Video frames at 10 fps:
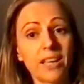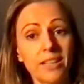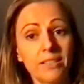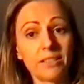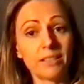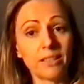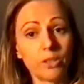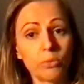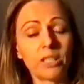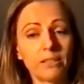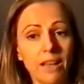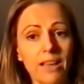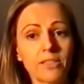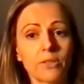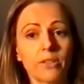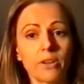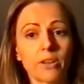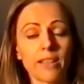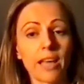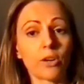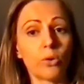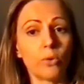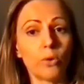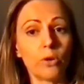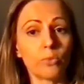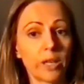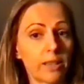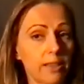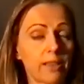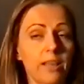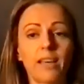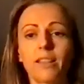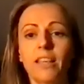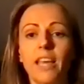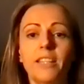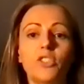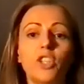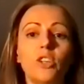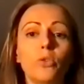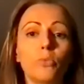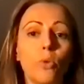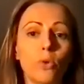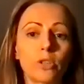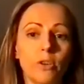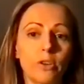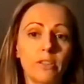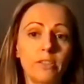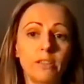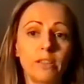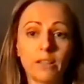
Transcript: and you want to last on that court with the energy you walked on